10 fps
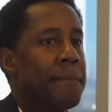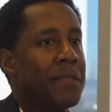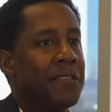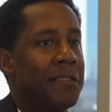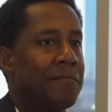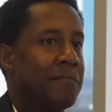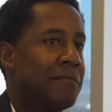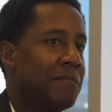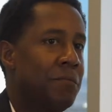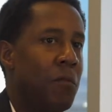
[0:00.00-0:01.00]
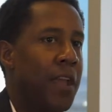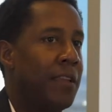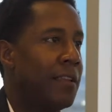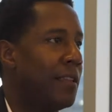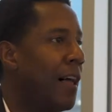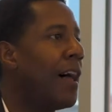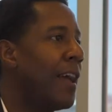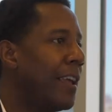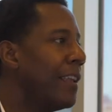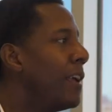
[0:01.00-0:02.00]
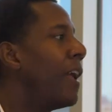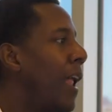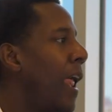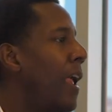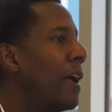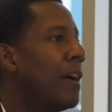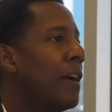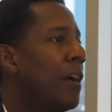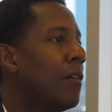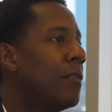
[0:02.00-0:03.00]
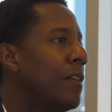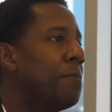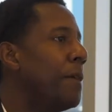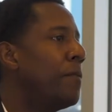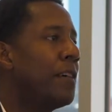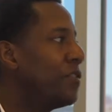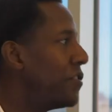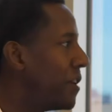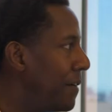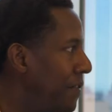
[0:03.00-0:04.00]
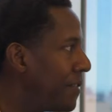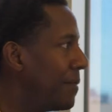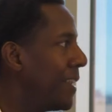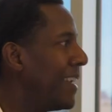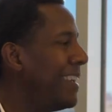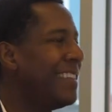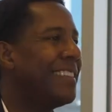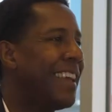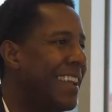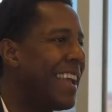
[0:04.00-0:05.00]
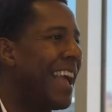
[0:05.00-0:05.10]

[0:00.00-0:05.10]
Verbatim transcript: to wait in line. You know, diff- people have shifts. I mean, how do you how do you